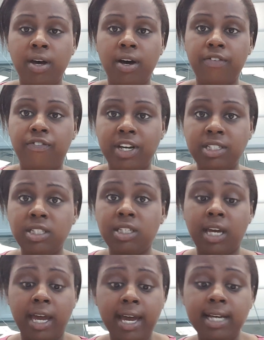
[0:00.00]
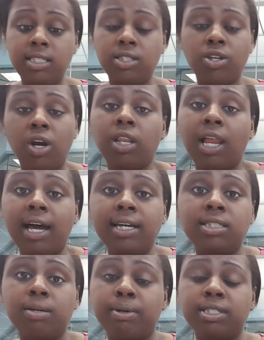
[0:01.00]
Eventually, I had to start
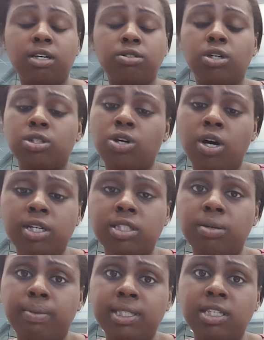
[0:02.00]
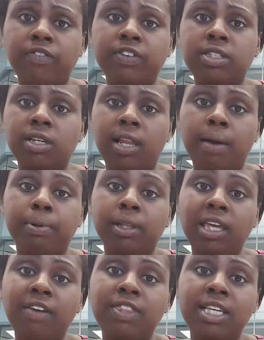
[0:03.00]
lying to myself, start talking to myself until I
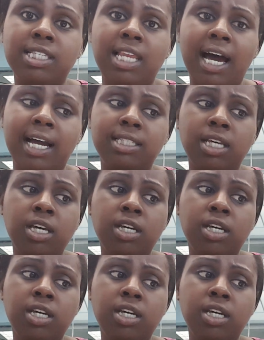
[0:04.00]
believed these lies.